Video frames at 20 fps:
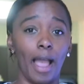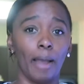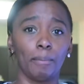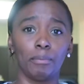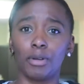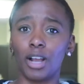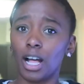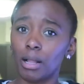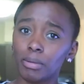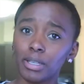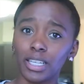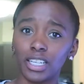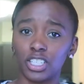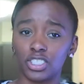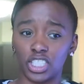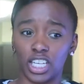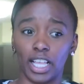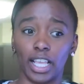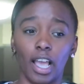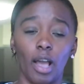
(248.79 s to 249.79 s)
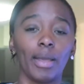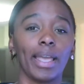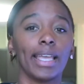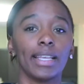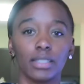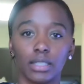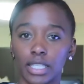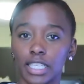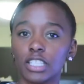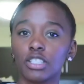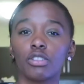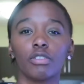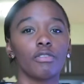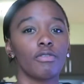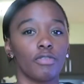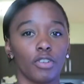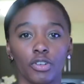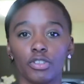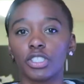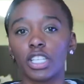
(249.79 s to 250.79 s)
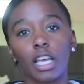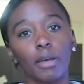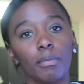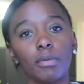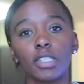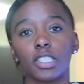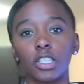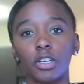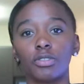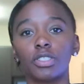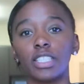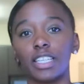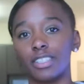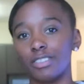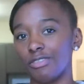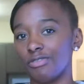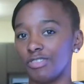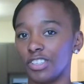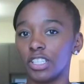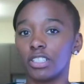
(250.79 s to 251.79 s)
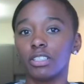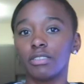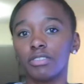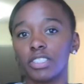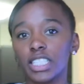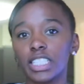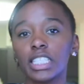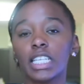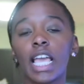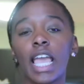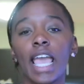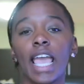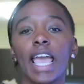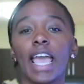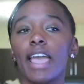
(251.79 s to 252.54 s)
I'm probably gonna check out at least the first episode to get a feel of it,